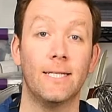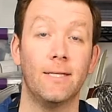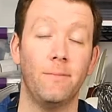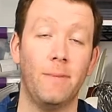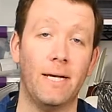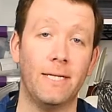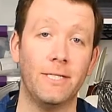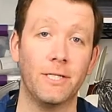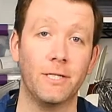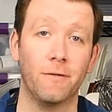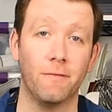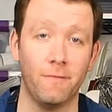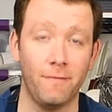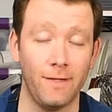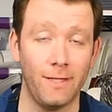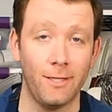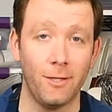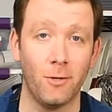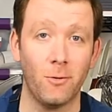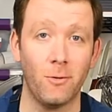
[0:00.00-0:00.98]
to the magic of
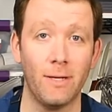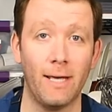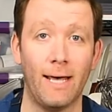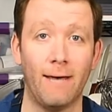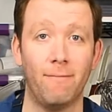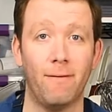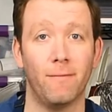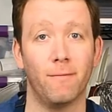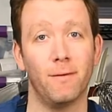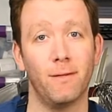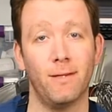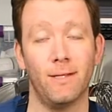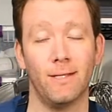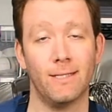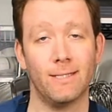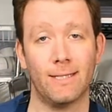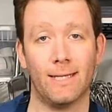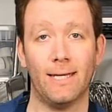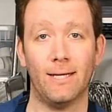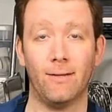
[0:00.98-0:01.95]
video, we have everything
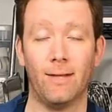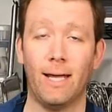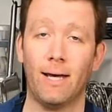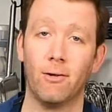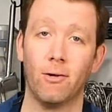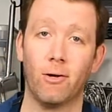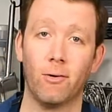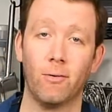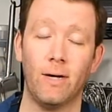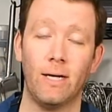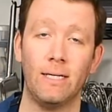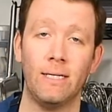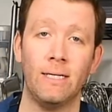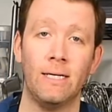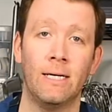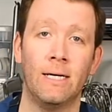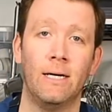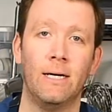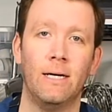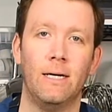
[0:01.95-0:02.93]
scaled out already.
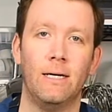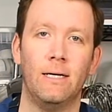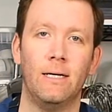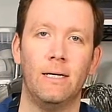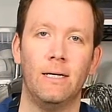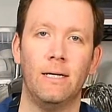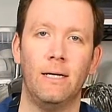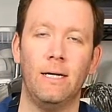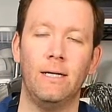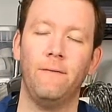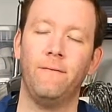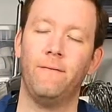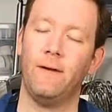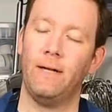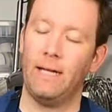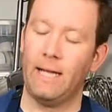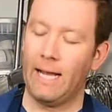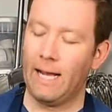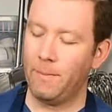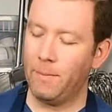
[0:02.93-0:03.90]
And if I
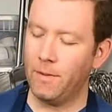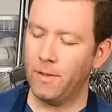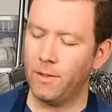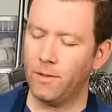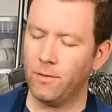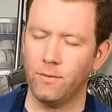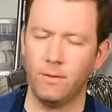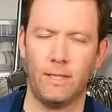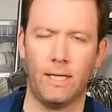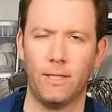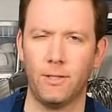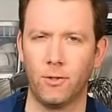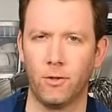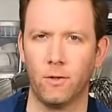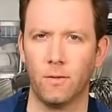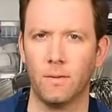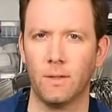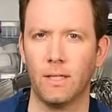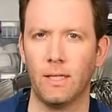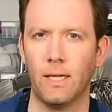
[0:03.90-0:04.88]
happen to use that
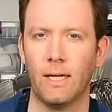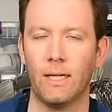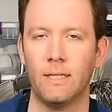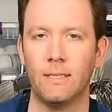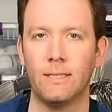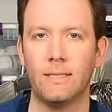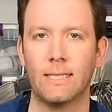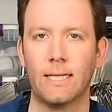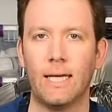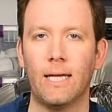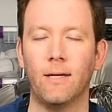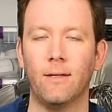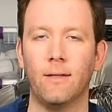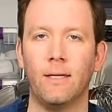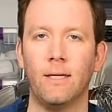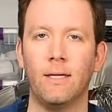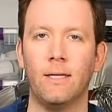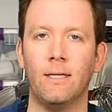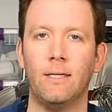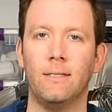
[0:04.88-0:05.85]
term again,
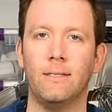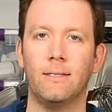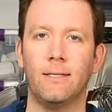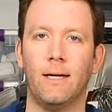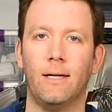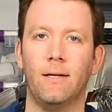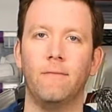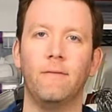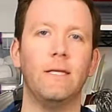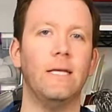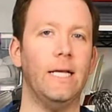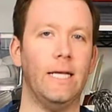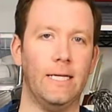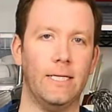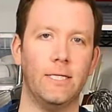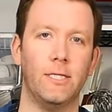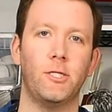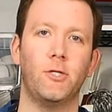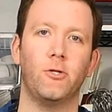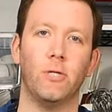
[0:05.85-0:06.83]
scaling is kind of the
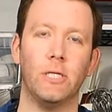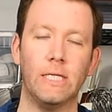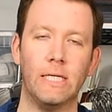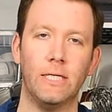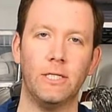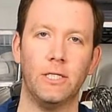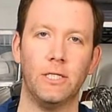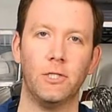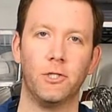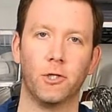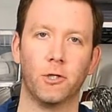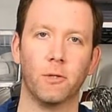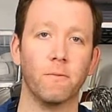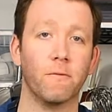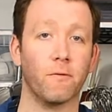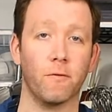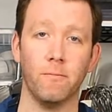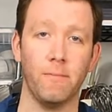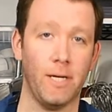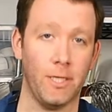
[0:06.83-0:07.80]
industry kitchen term
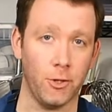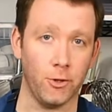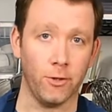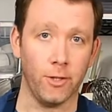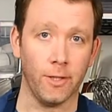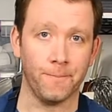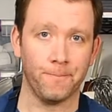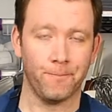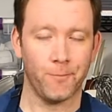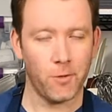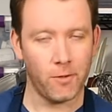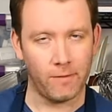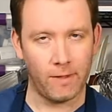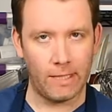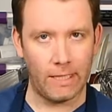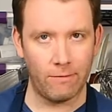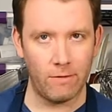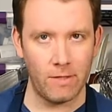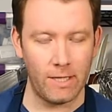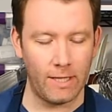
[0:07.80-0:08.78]
for measuring. So I got
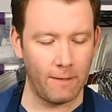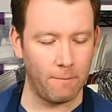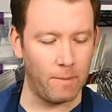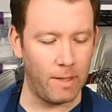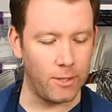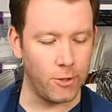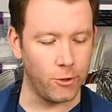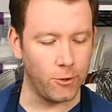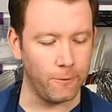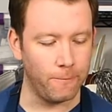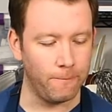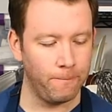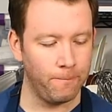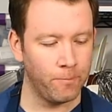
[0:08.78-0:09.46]
everything measured.